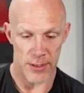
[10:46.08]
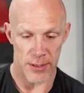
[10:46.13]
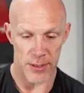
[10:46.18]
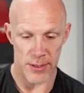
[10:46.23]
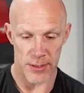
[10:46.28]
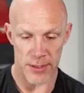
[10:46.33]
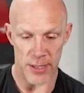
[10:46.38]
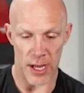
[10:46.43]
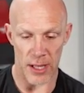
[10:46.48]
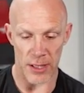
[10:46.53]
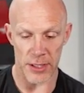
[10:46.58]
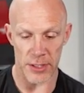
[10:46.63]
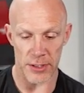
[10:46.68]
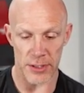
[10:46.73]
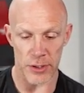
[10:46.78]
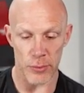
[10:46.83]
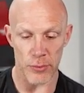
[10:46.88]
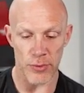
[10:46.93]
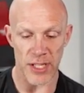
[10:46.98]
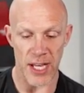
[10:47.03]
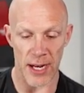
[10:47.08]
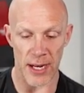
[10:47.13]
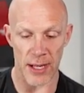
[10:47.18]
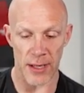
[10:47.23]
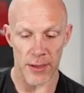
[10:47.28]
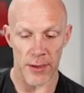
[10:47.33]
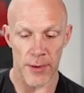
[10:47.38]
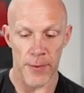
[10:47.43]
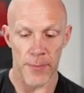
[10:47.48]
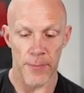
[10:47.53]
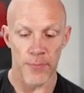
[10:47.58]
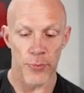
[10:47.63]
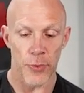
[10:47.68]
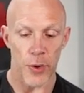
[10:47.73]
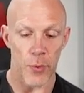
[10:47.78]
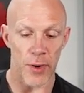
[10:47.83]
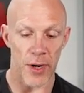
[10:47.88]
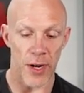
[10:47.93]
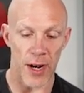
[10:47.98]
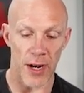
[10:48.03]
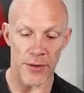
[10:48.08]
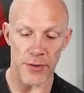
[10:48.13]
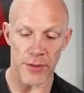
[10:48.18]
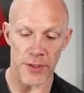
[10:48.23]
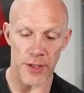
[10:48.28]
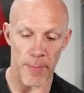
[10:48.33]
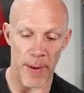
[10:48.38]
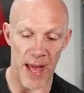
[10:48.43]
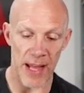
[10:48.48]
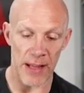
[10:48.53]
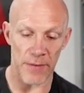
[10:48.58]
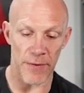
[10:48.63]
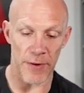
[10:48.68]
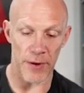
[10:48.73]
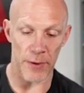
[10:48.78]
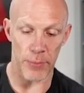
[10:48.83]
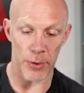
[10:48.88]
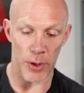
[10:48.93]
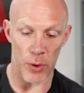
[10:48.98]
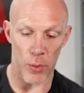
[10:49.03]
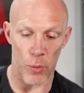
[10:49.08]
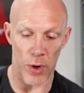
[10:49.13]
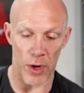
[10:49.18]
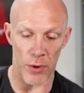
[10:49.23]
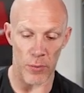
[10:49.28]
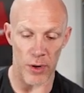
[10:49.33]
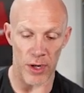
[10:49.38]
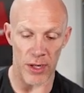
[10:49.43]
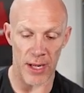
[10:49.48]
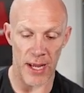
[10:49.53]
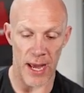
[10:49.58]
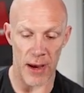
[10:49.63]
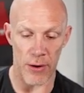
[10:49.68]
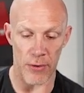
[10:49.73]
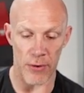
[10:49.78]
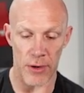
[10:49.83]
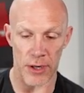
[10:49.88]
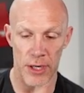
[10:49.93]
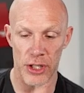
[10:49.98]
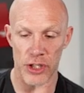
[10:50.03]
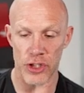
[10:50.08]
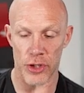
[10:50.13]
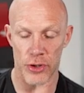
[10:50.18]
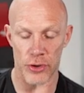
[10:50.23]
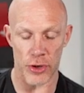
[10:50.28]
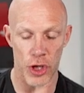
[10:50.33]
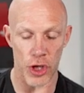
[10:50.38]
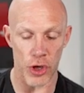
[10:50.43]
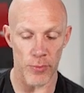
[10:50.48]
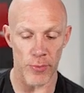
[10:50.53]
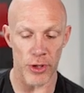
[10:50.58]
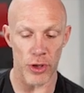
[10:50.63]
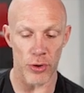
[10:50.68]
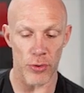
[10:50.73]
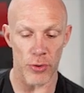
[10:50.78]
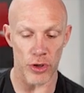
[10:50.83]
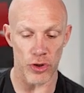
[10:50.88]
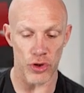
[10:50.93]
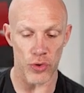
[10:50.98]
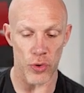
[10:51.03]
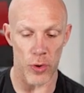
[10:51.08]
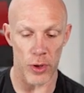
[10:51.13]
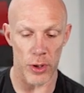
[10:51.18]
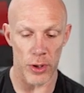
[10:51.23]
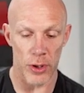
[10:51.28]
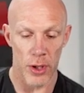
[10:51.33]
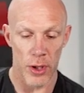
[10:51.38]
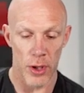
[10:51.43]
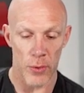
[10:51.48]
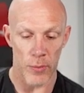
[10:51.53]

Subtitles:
Talia's Lieutenant. When it enters the battlefield, put a 1/1 counter on each other human you control.